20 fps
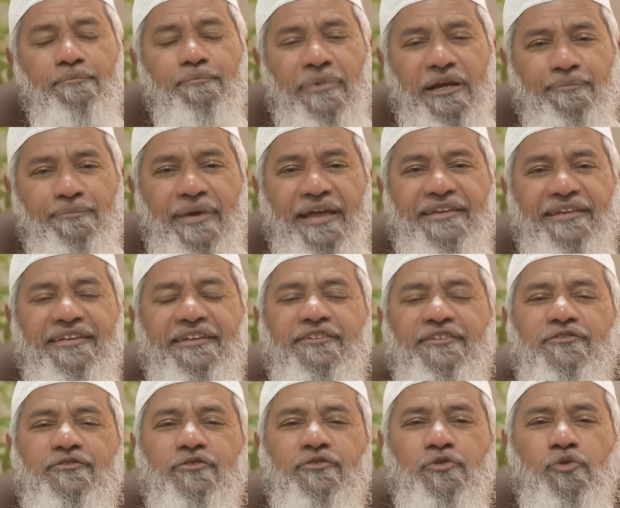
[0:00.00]
but best
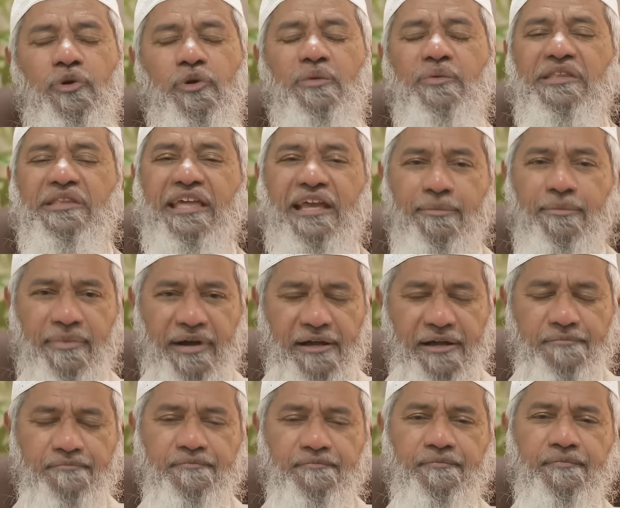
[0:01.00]
is to do it with
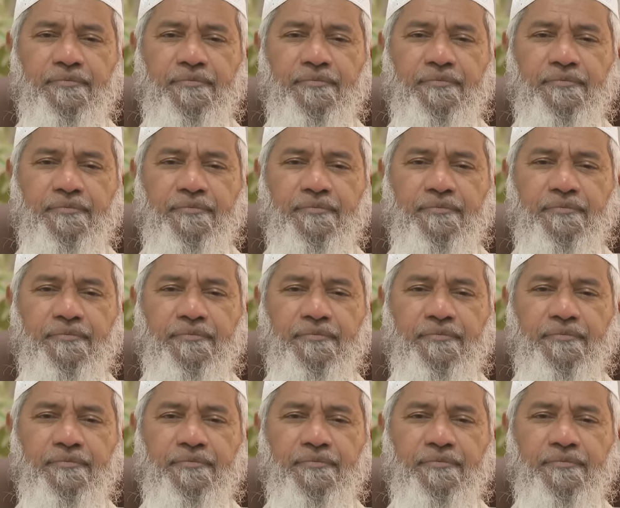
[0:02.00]
hikmah,